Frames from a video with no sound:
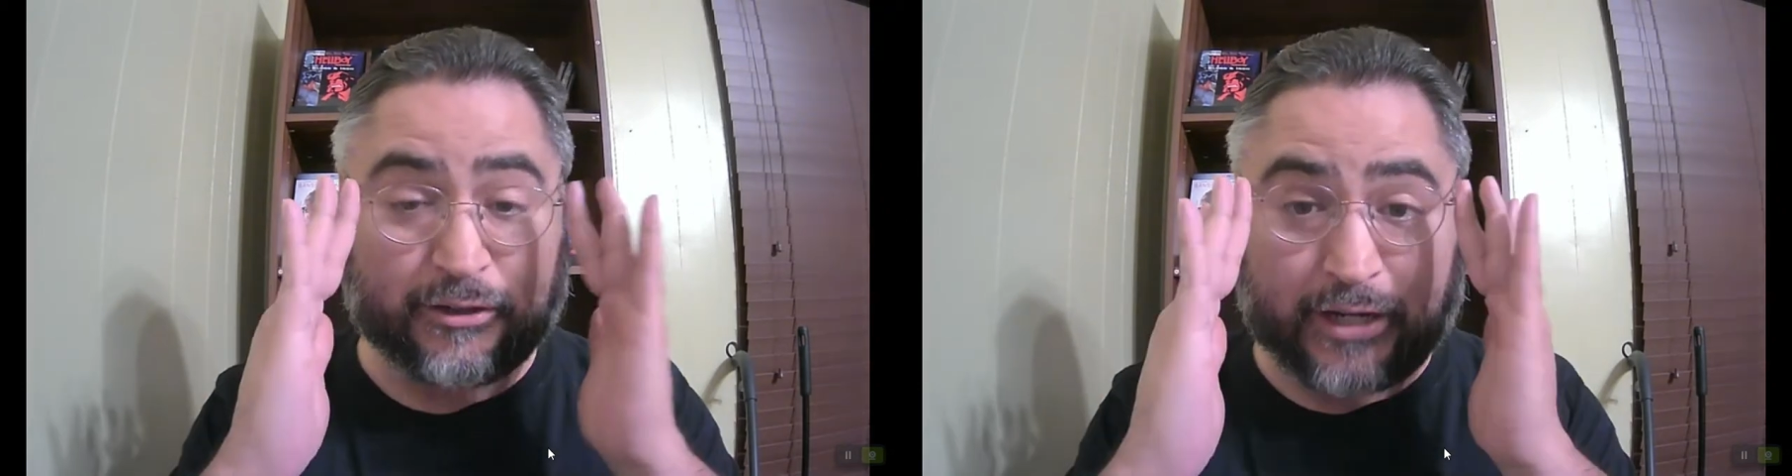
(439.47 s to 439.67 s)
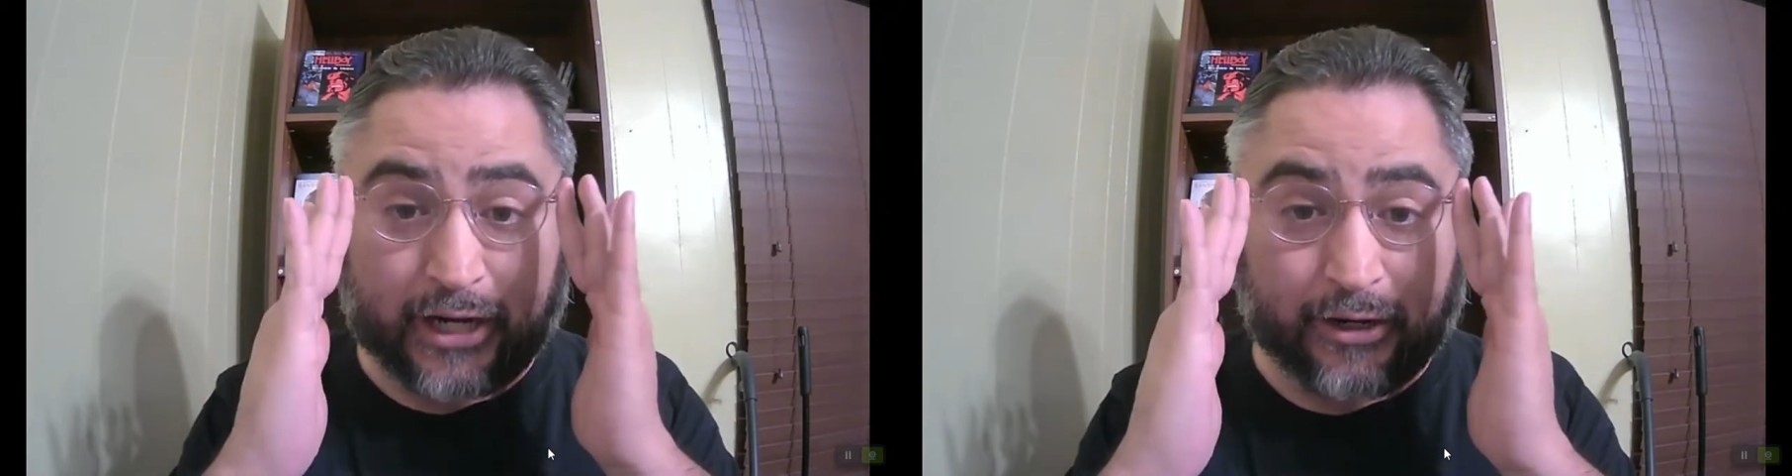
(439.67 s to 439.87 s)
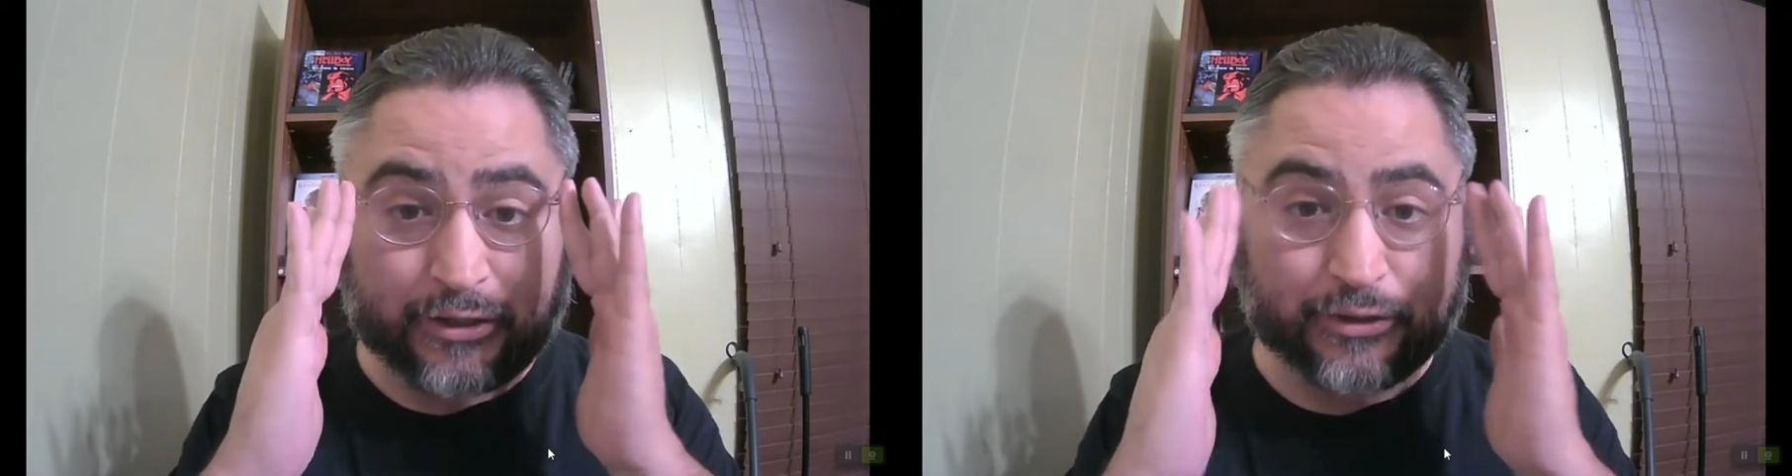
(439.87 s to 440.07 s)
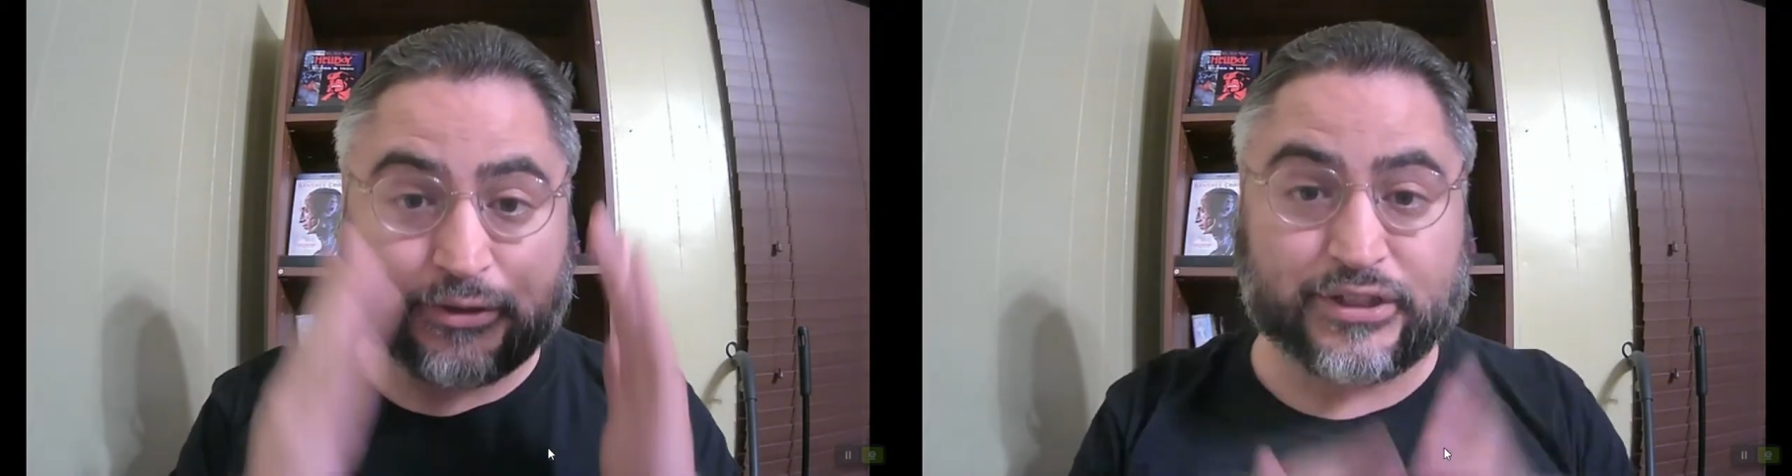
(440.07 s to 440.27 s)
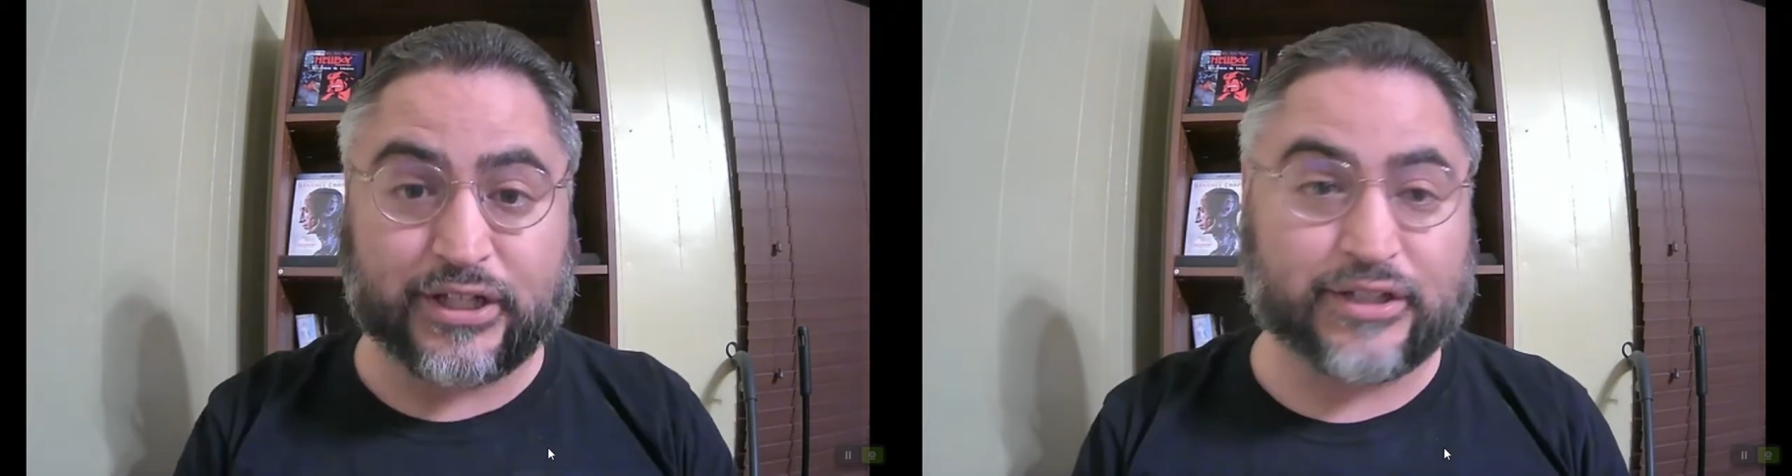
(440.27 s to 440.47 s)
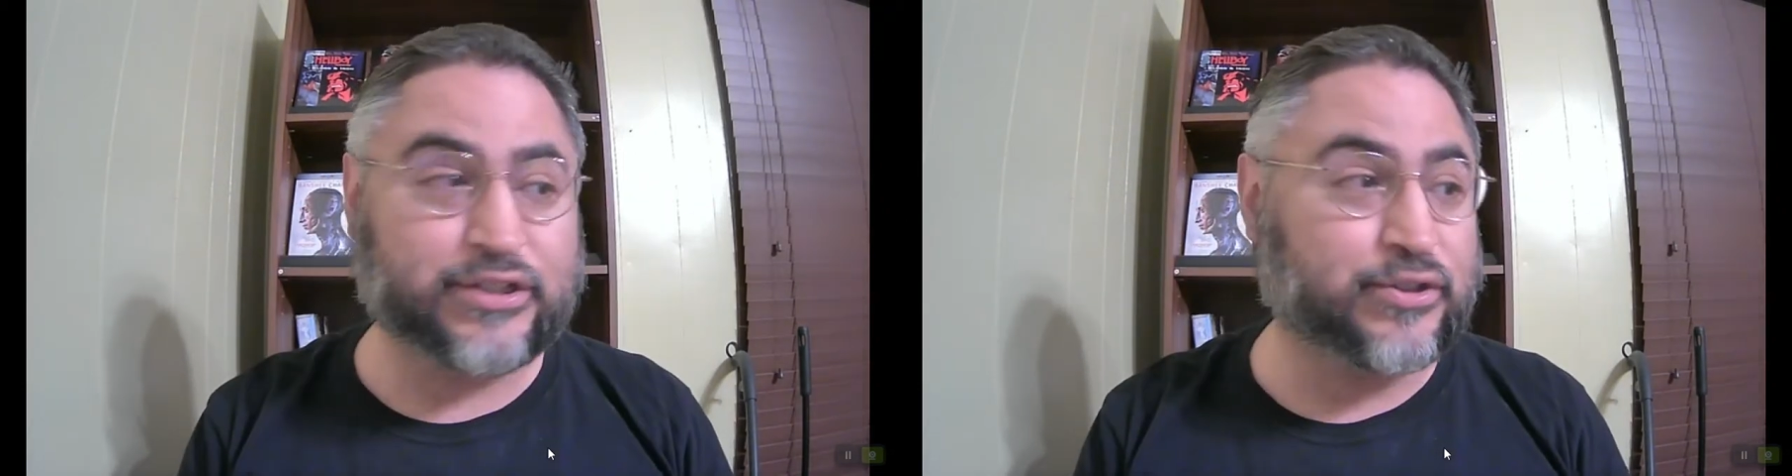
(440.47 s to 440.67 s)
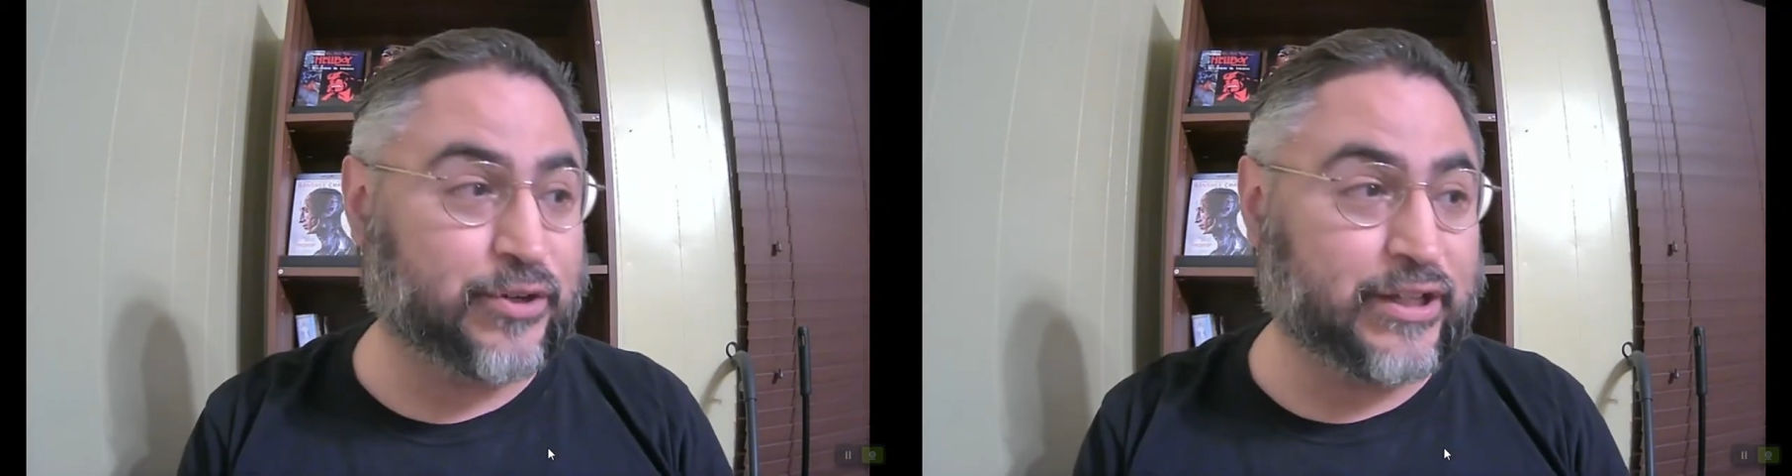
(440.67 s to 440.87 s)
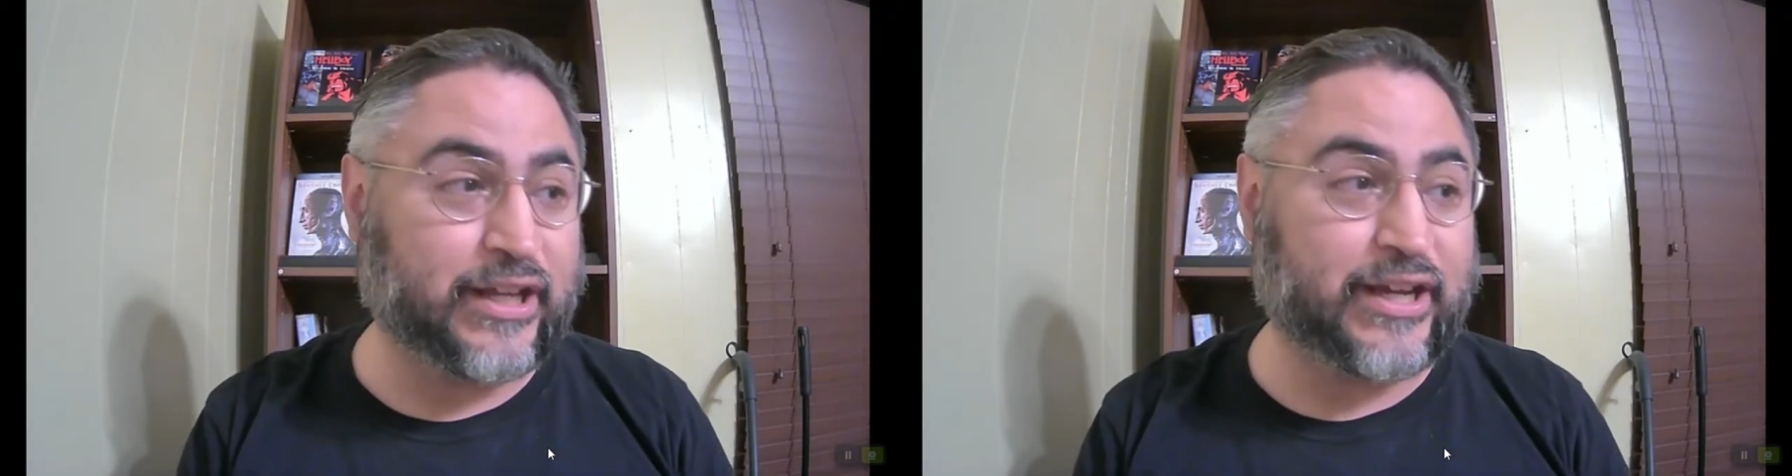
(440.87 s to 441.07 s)
characters'
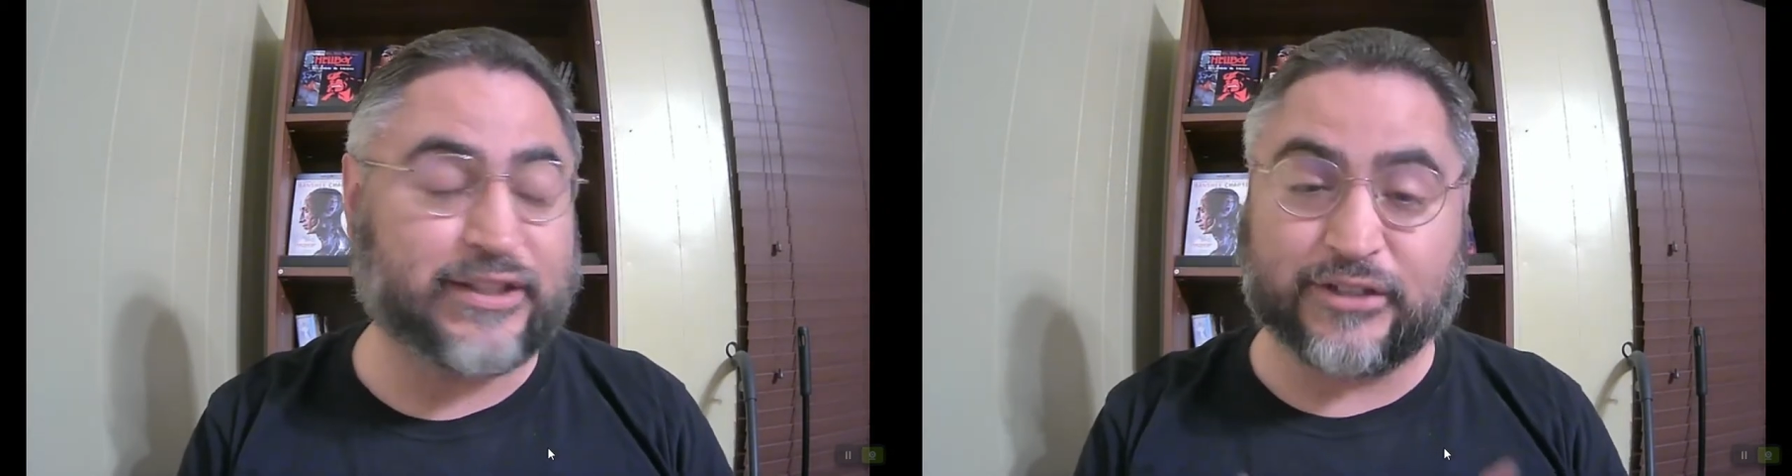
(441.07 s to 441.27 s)
storyline?